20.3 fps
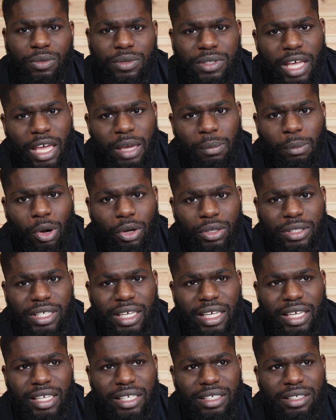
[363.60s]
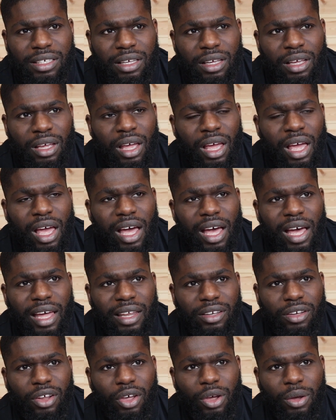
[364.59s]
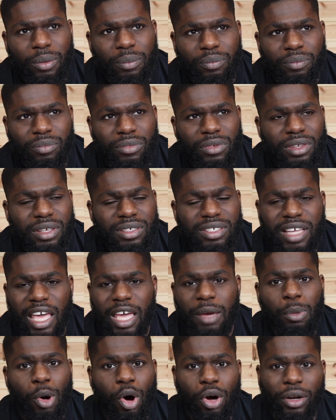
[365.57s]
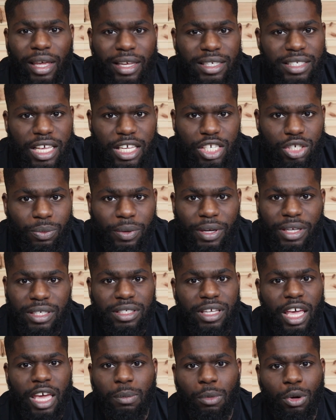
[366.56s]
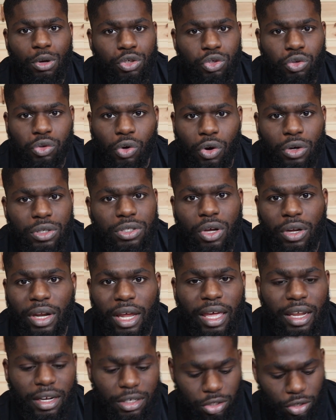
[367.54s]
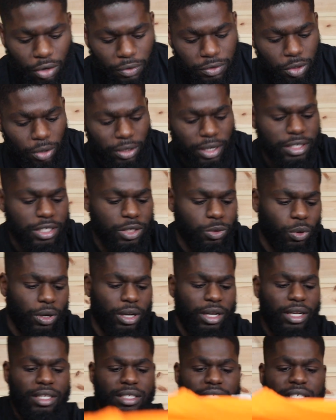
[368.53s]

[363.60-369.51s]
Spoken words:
of skateboard tees and skateboard accessories, skateboard trucks, all that kind of stuff. So this is one of these